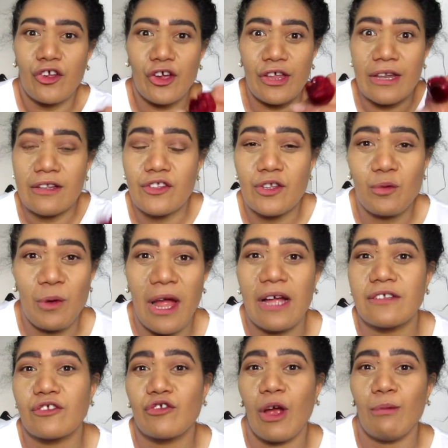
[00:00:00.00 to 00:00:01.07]
Go down to the
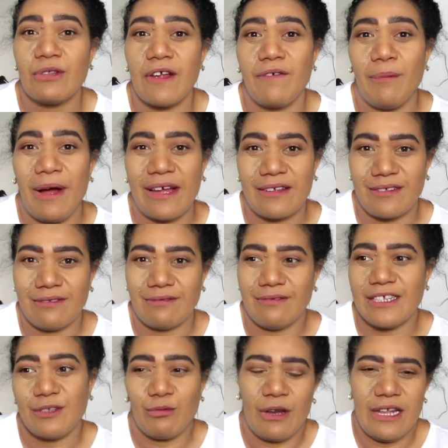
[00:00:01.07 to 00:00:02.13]
warehouse and grab some bargain.
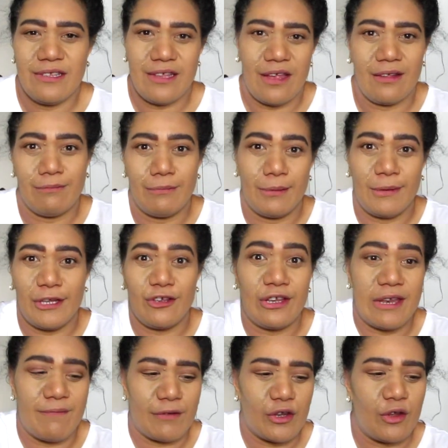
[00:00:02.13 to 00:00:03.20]
That's what I say. I mean,
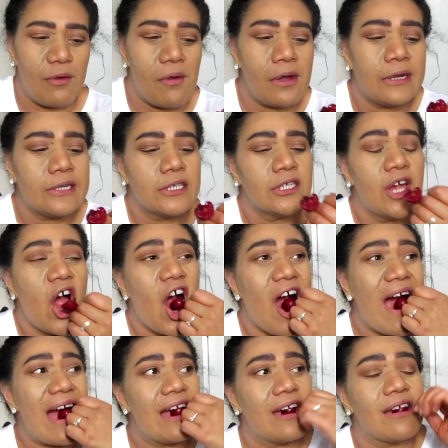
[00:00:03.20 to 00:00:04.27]
you never know.
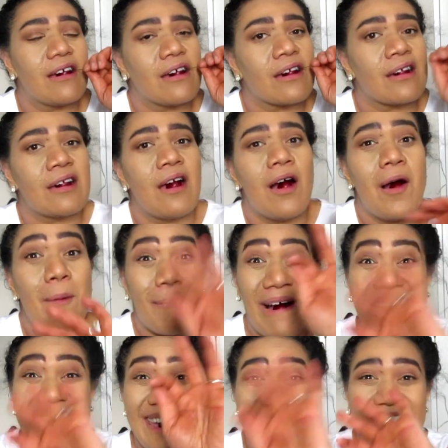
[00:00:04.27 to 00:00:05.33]
Alright,
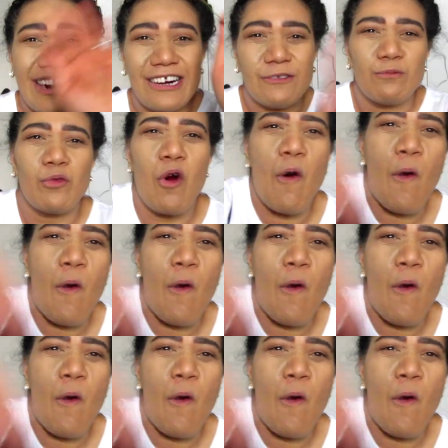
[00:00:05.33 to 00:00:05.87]
bye.